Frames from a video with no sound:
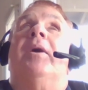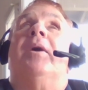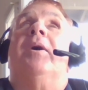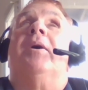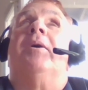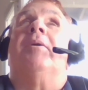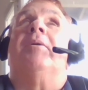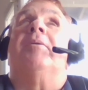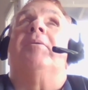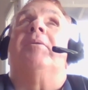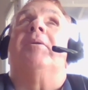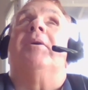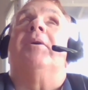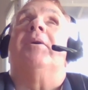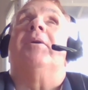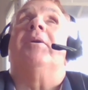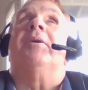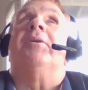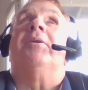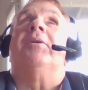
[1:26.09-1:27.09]

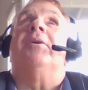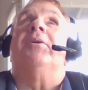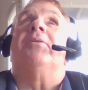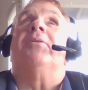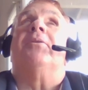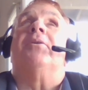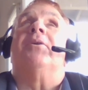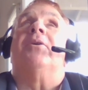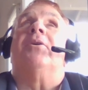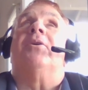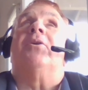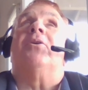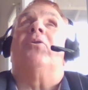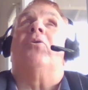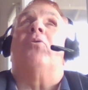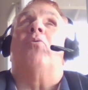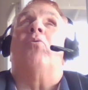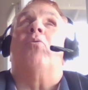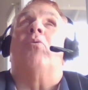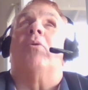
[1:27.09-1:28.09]
indeed, the
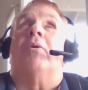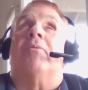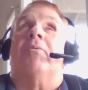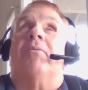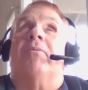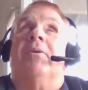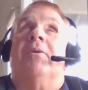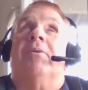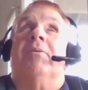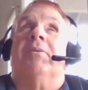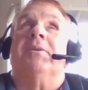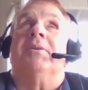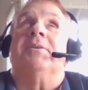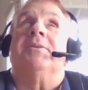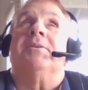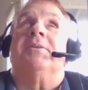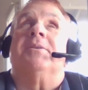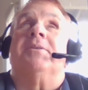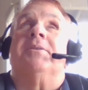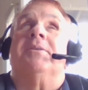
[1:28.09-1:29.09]
core of the
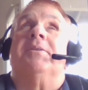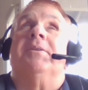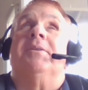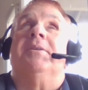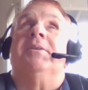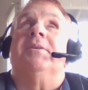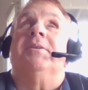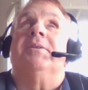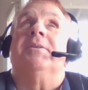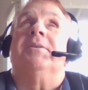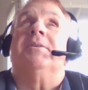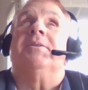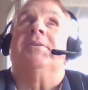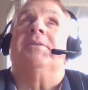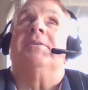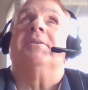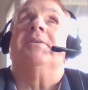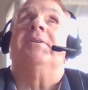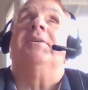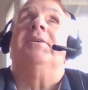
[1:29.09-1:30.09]
illness
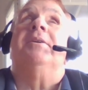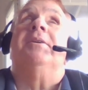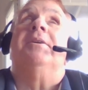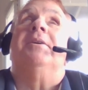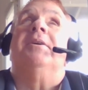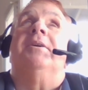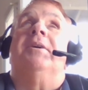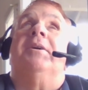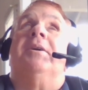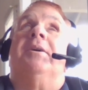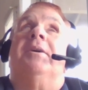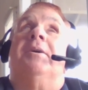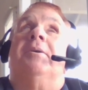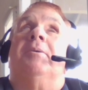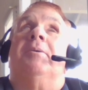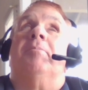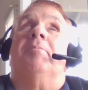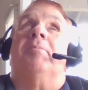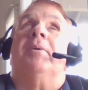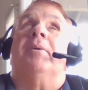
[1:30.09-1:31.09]
is
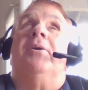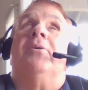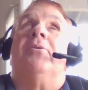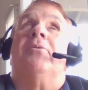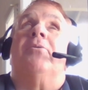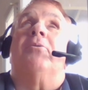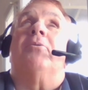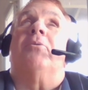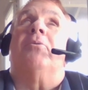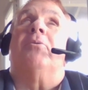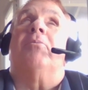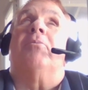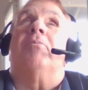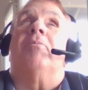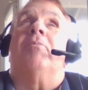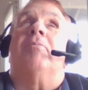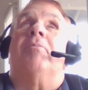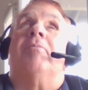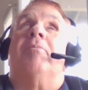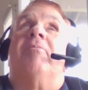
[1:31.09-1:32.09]
either
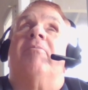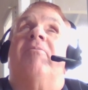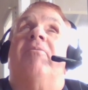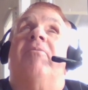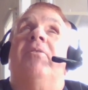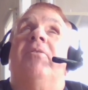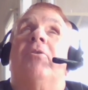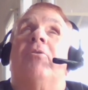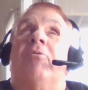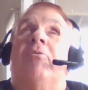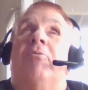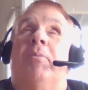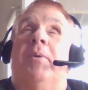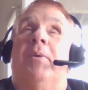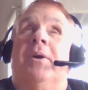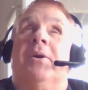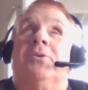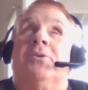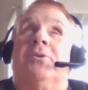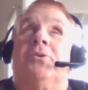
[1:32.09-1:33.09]
fear of
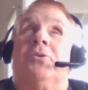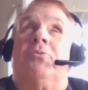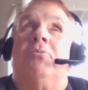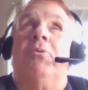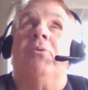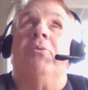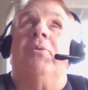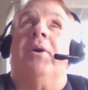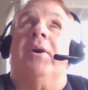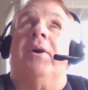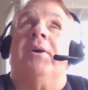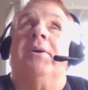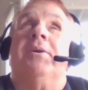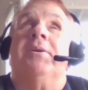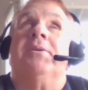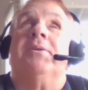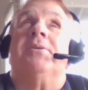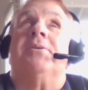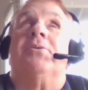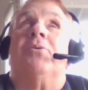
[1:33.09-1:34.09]
being
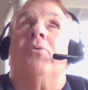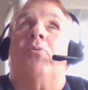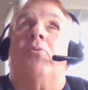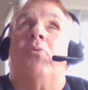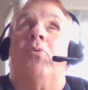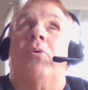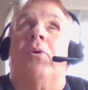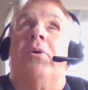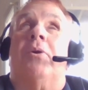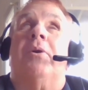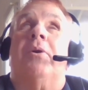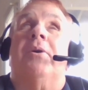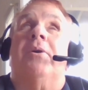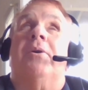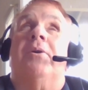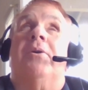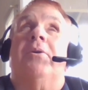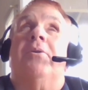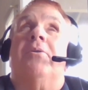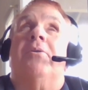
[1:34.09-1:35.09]
scrutinized or
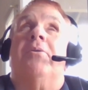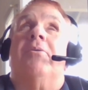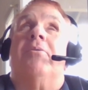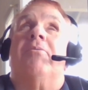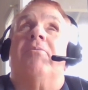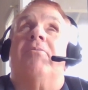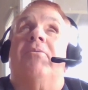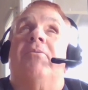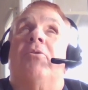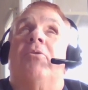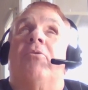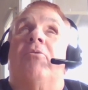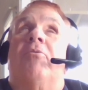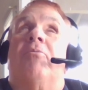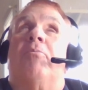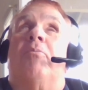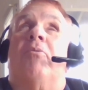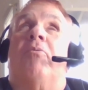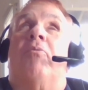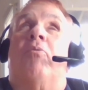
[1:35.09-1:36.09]
fear of
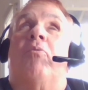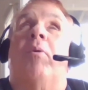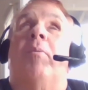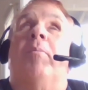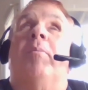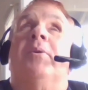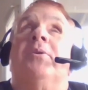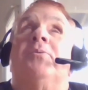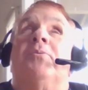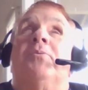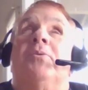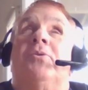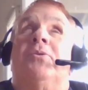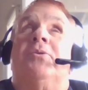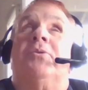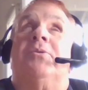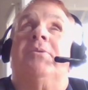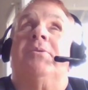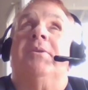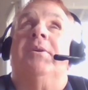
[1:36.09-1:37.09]
performance,
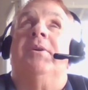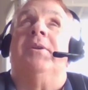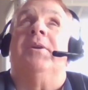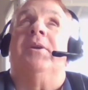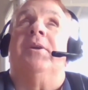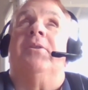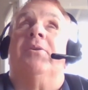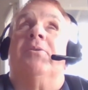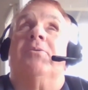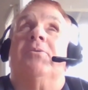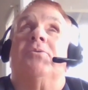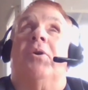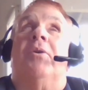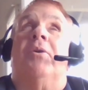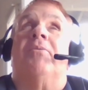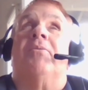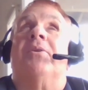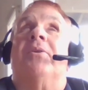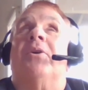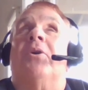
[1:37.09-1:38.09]
which indeed those
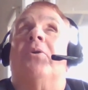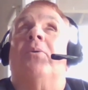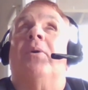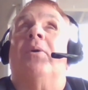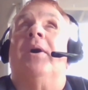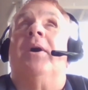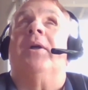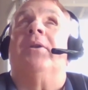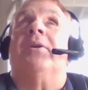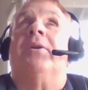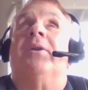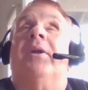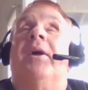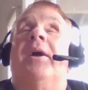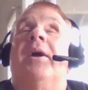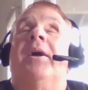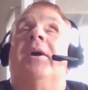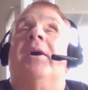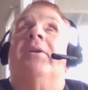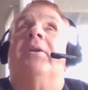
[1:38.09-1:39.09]
often go hand in
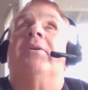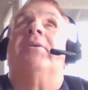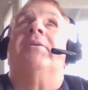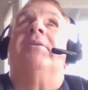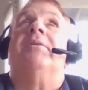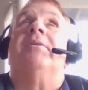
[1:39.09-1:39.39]
hand.